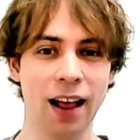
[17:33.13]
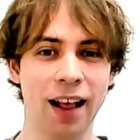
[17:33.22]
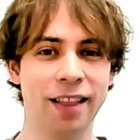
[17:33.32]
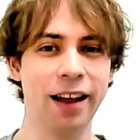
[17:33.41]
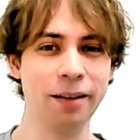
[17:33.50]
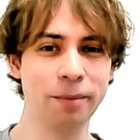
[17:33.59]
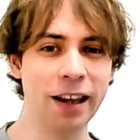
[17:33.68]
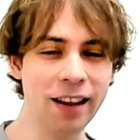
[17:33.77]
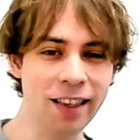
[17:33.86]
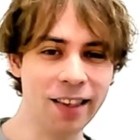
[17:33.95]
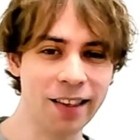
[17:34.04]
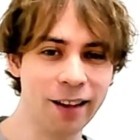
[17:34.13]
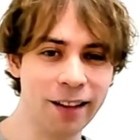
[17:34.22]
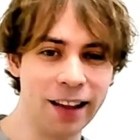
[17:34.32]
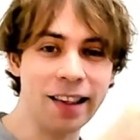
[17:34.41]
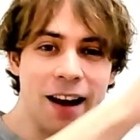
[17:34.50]
That means
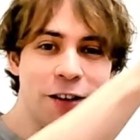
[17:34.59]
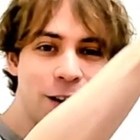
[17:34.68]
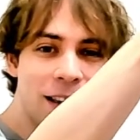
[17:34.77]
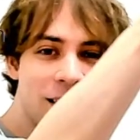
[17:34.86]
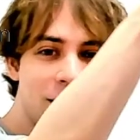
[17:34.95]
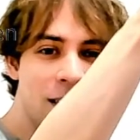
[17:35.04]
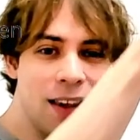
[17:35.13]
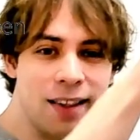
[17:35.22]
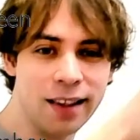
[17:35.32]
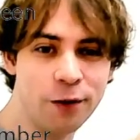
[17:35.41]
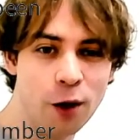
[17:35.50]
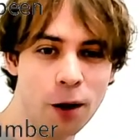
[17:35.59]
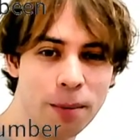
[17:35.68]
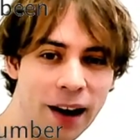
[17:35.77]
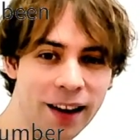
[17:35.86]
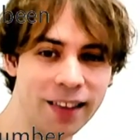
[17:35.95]
this entry is 64
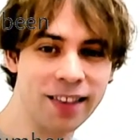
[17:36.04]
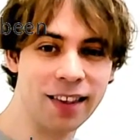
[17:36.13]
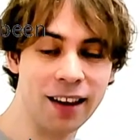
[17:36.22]
bits,